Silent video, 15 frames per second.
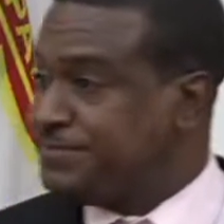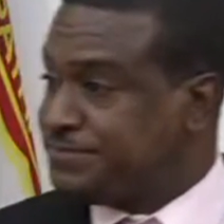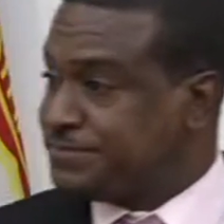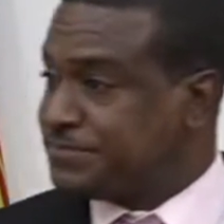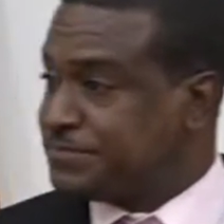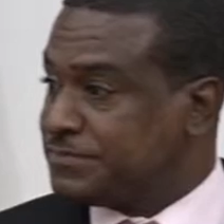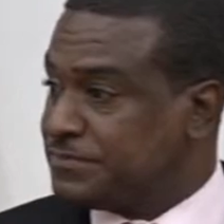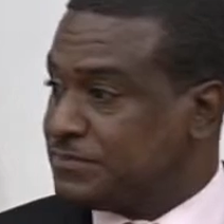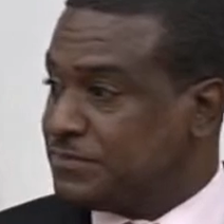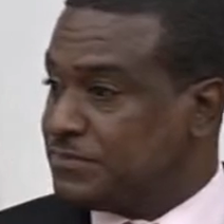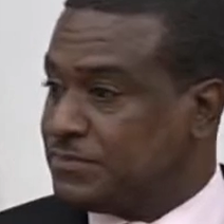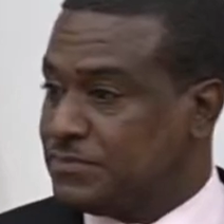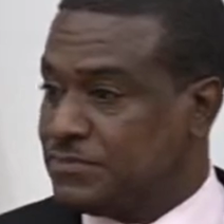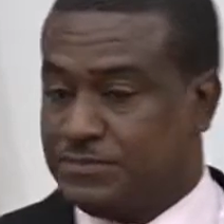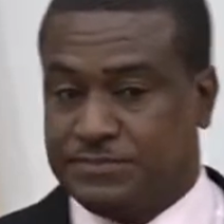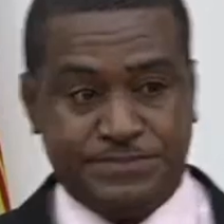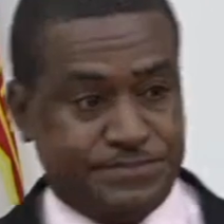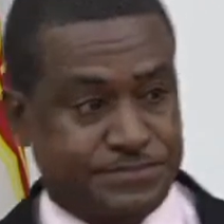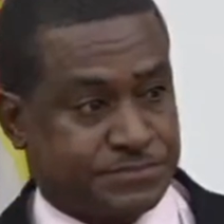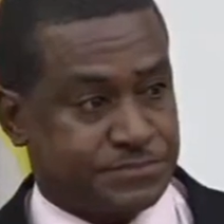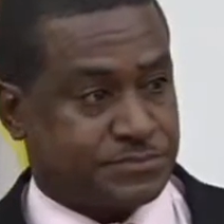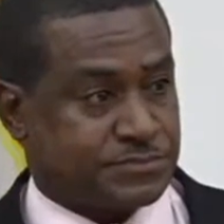
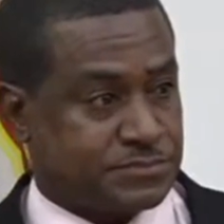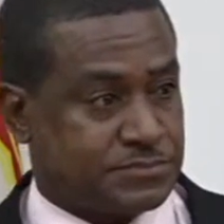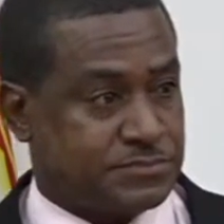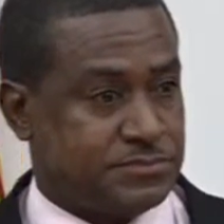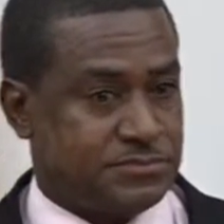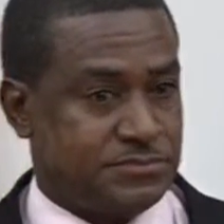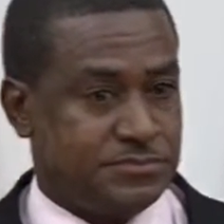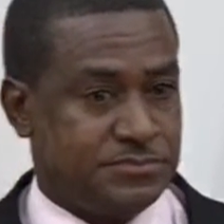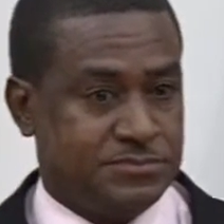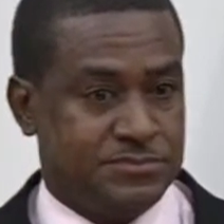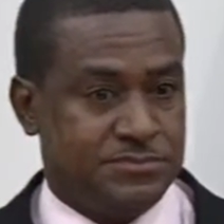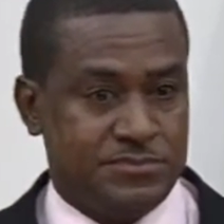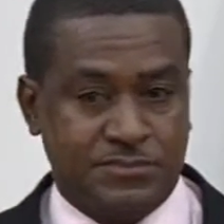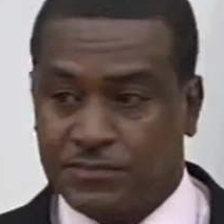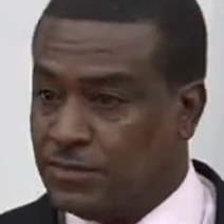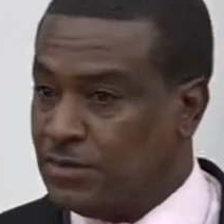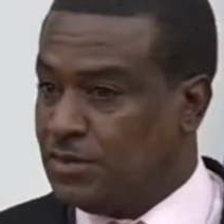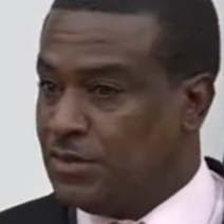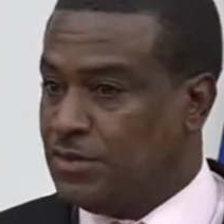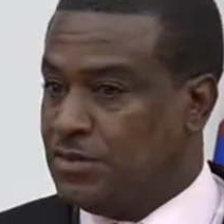Nobody speaks.